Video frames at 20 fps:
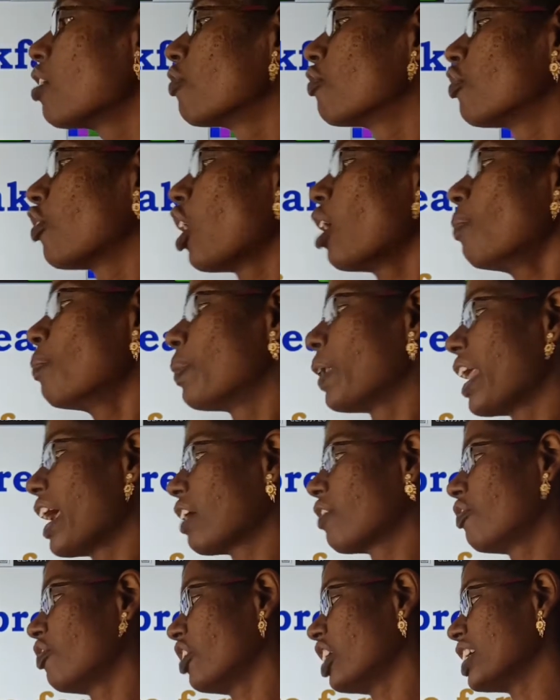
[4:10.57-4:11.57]
for
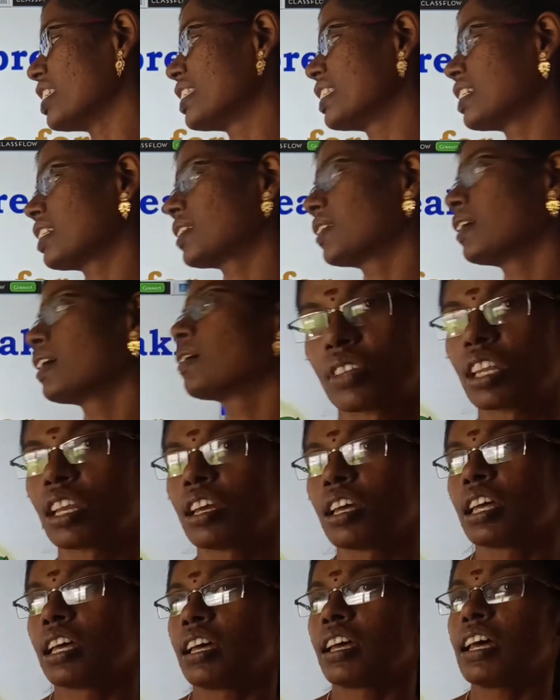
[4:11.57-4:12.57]
breakfast.
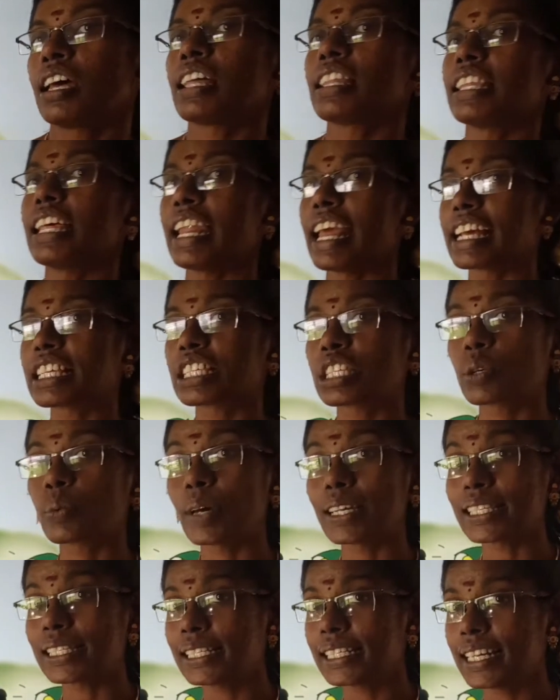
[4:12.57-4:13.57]
The next
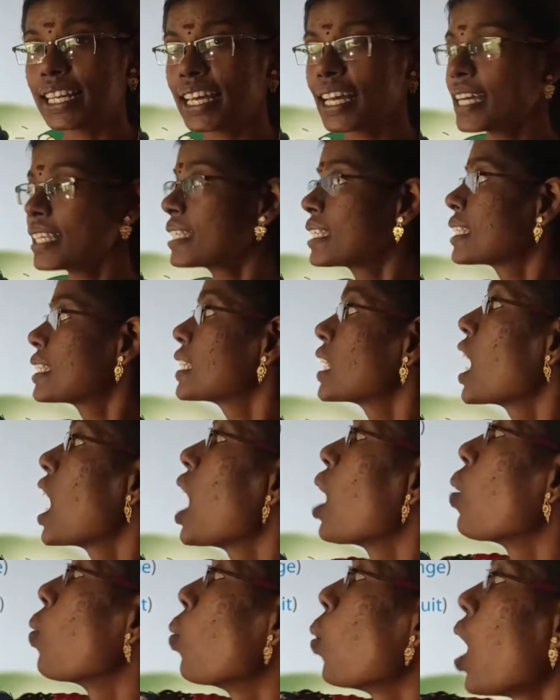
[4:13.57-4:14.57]
question is,
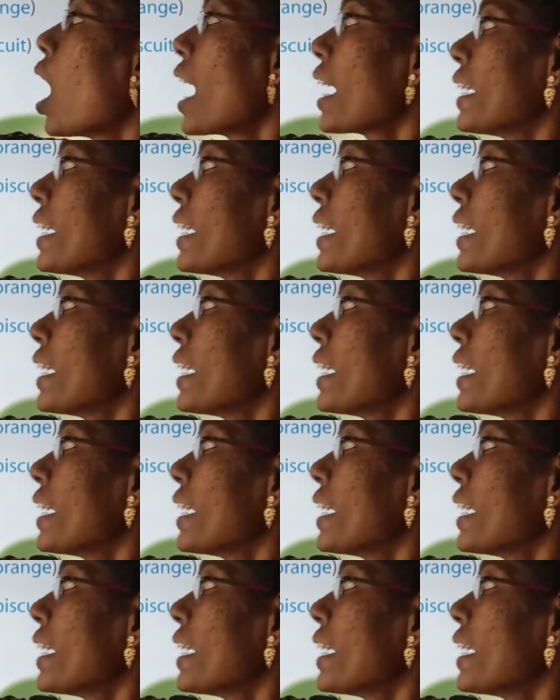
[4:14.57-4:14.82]
what